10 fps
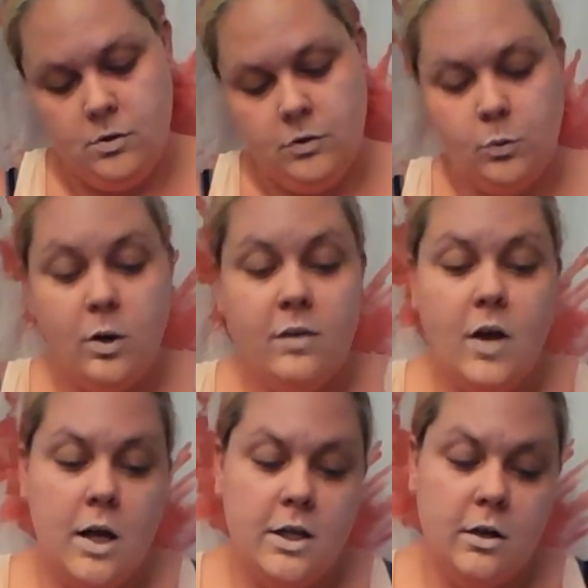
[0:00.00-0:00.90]
So what I've
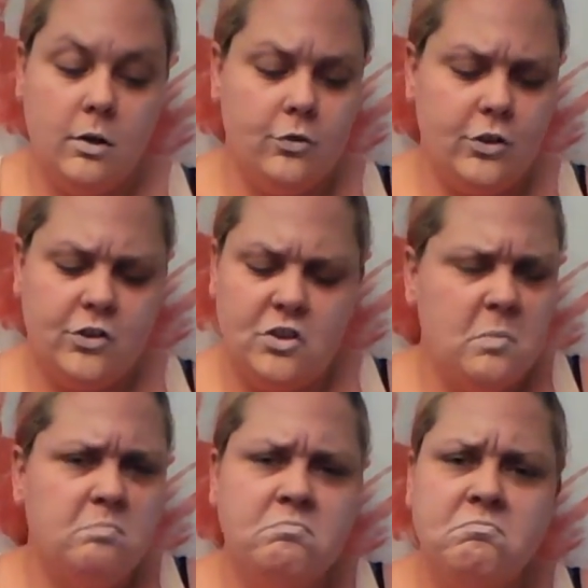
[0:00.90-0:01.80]
got here are just
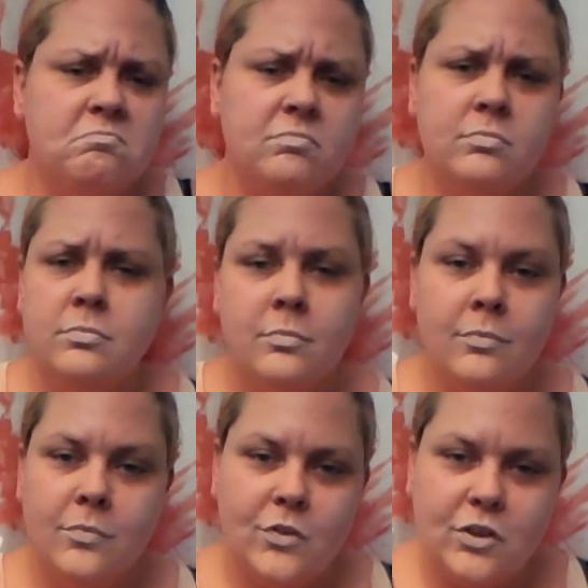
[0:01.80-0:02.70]
some
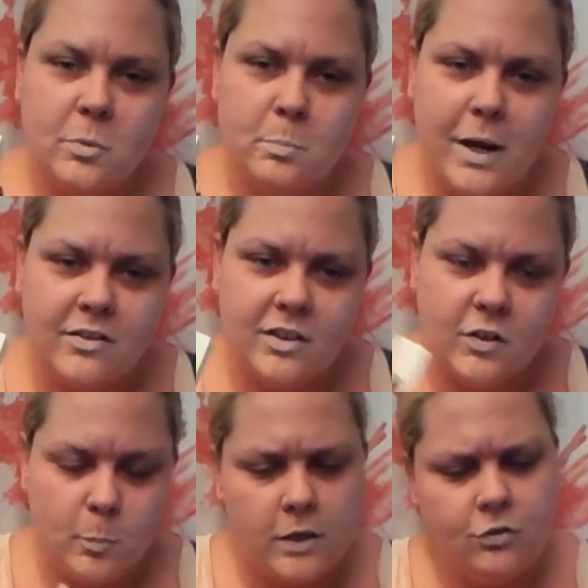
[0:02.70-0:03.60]
basic
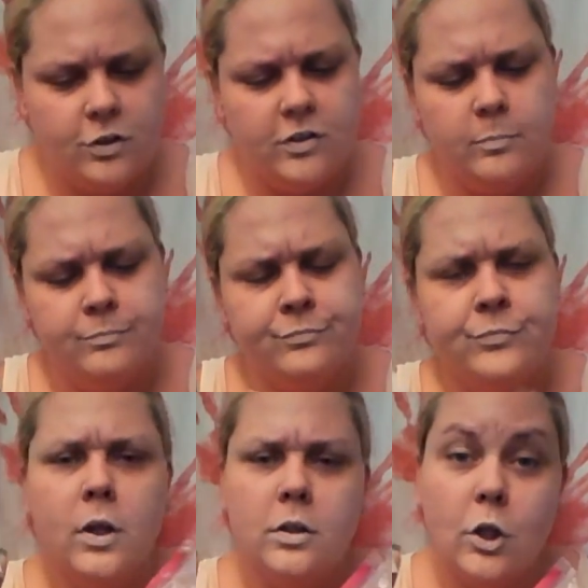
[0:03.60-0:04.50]
sponges,
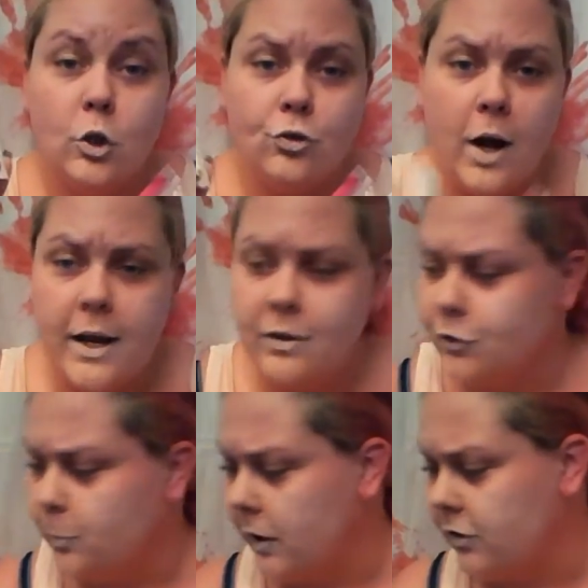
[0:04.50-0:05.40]
little triangle
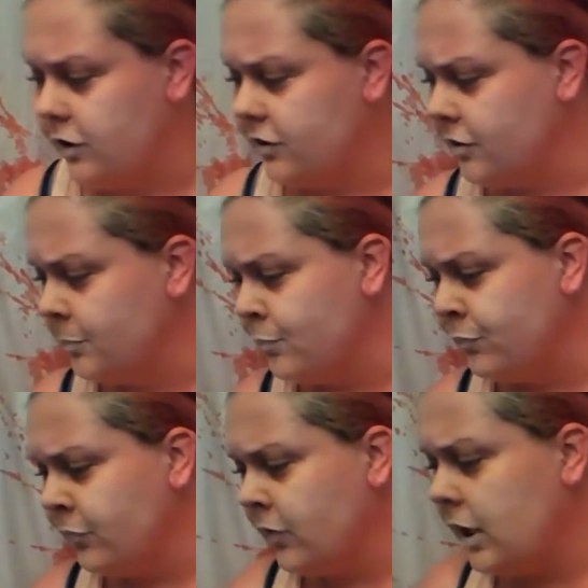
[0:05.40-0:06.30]
sponges.
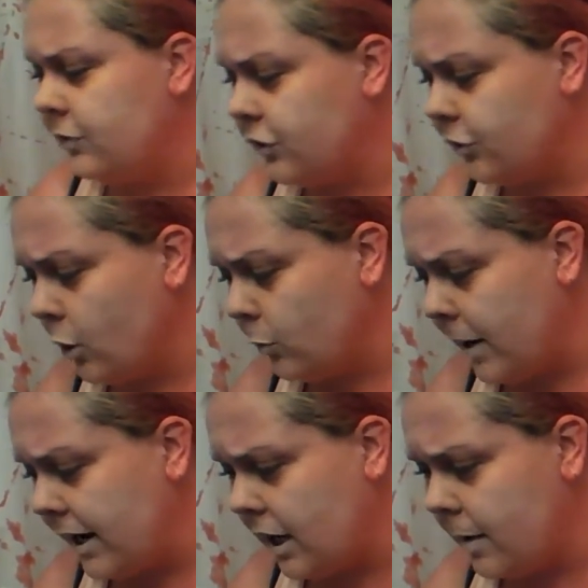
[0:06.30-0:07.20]
If it's your own
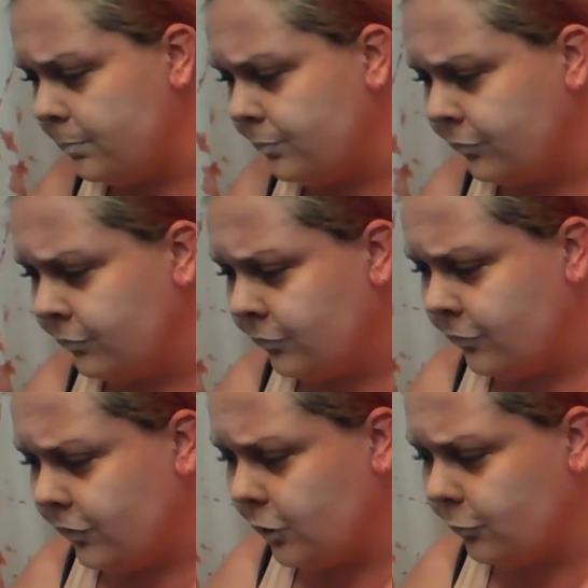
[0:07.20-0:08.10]
makeup,
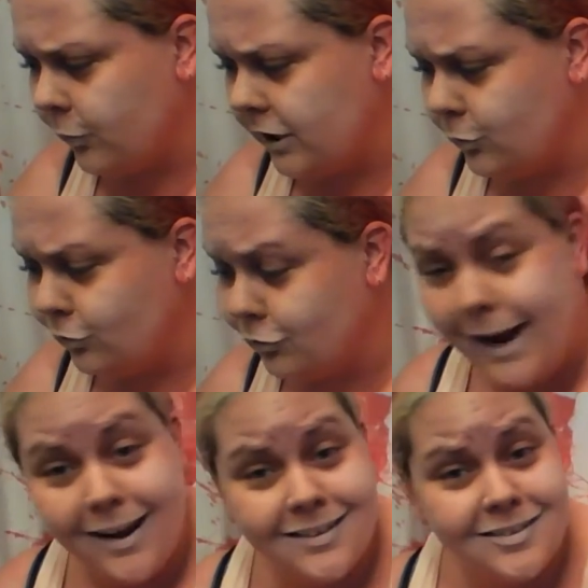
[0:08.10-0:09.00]
feel free to use your
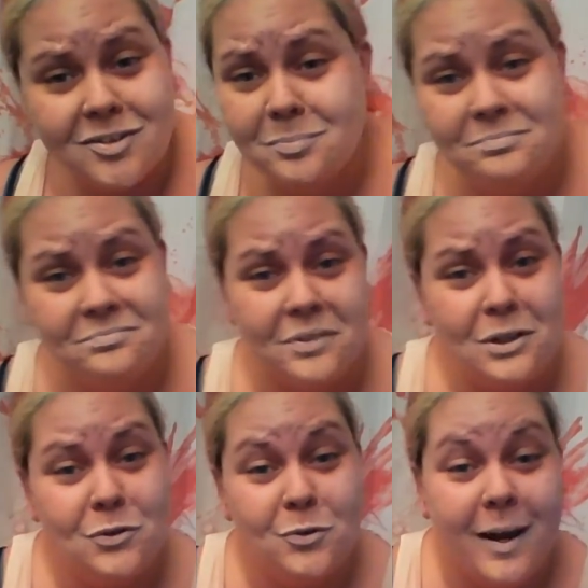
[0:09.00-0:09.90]
hands. I
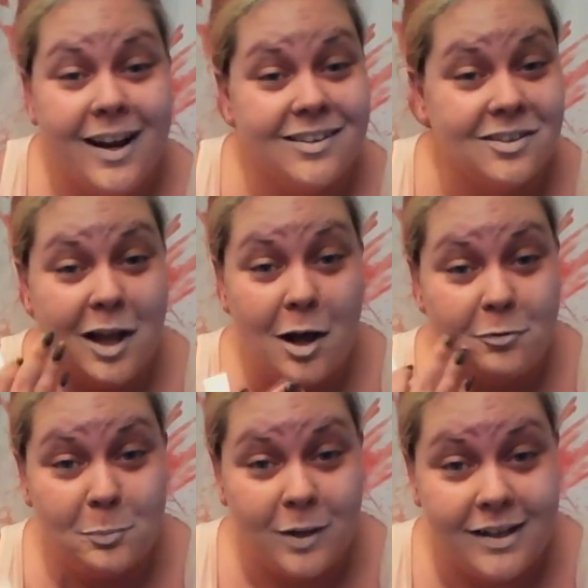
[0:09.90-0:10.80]
use my hands a lot
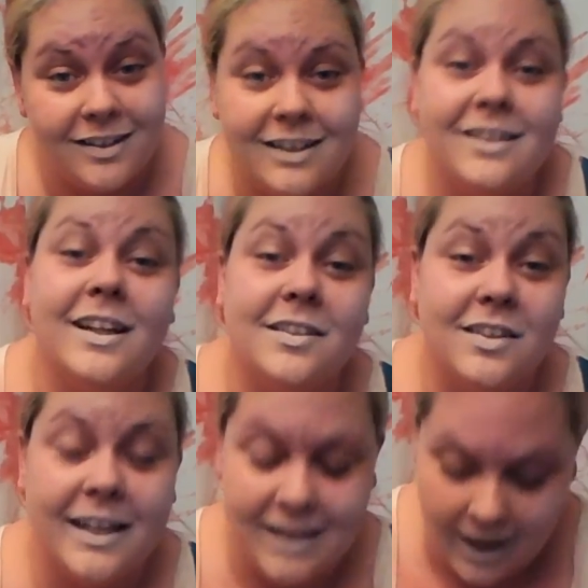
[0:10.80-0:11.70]
for blending and things
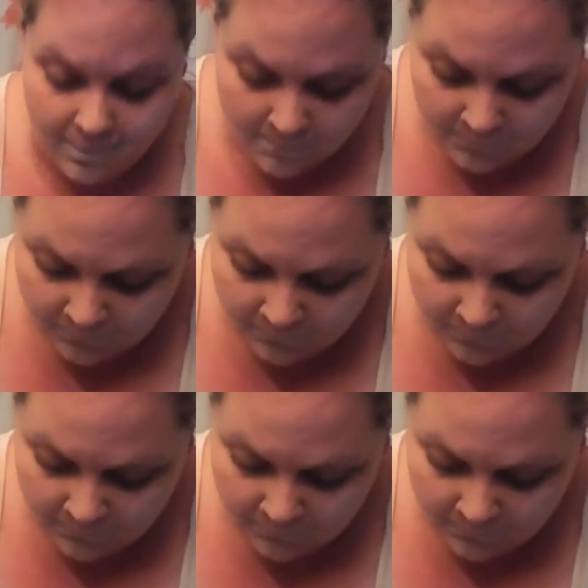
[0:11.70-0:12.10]
like that.